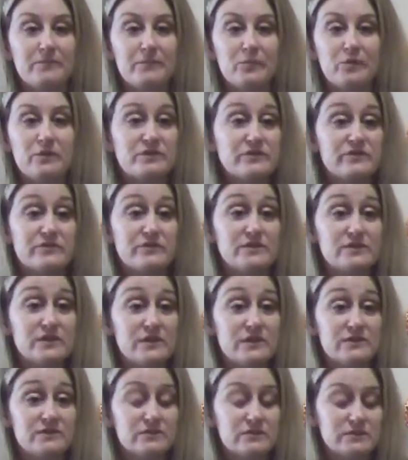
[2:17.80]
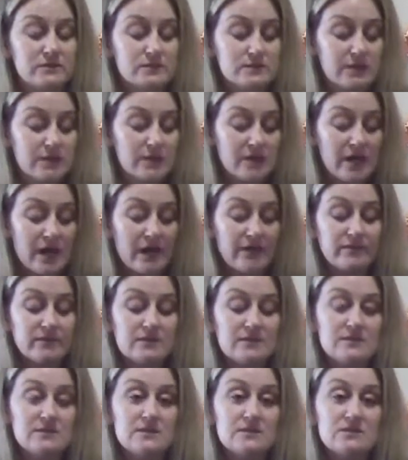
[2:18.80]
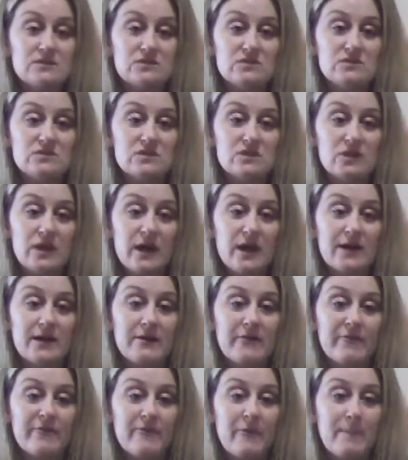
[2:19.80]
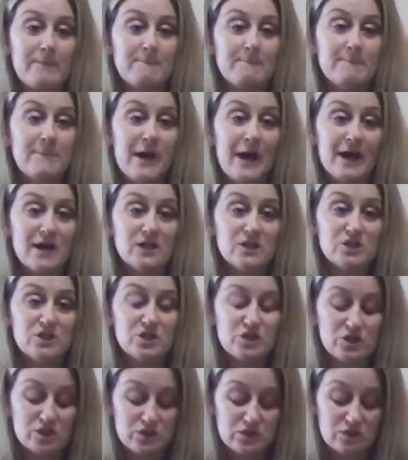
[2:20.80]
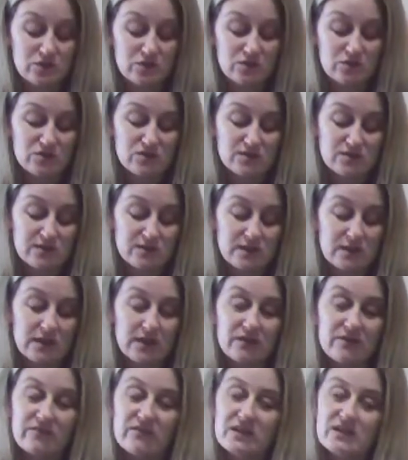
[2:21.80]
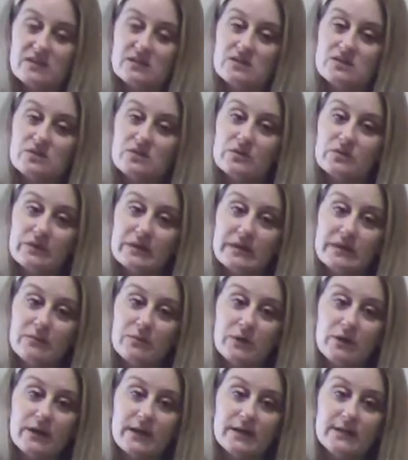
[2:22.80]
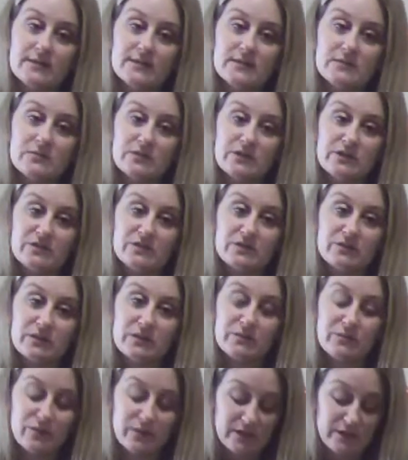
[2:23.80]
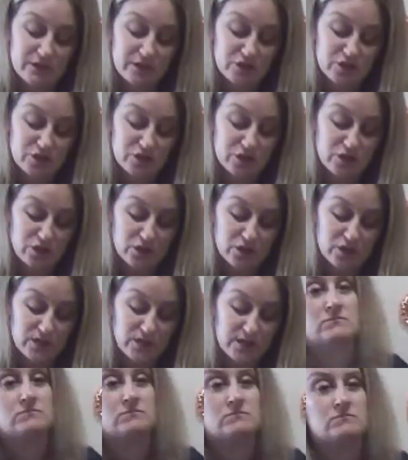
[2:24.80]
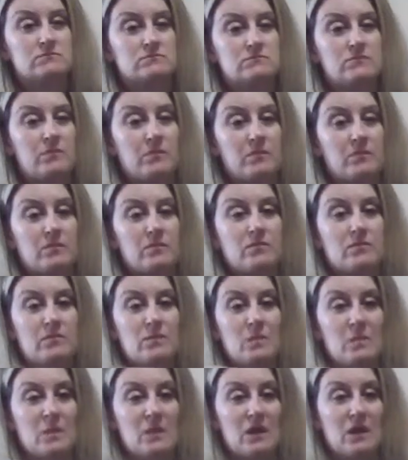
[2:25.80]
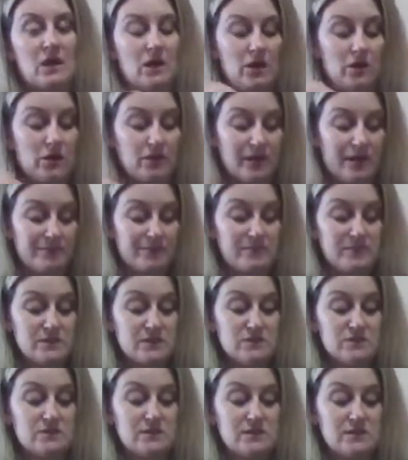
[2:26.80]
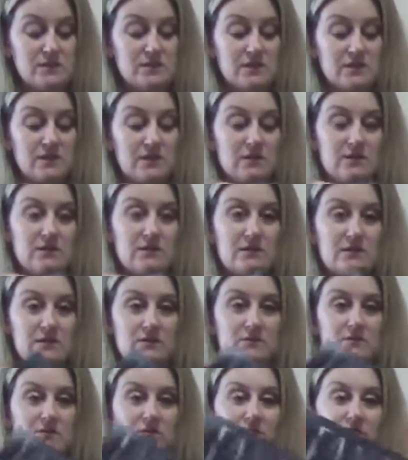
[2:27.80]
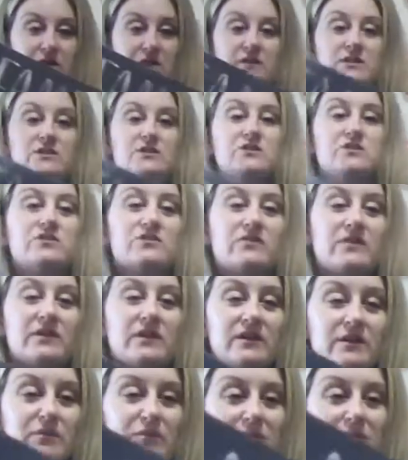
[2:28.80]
with different stencils. And these stencils are kind of mesh, so think of like screen print when you screen print a shirt. Okay, so see, I don't know if I can show that up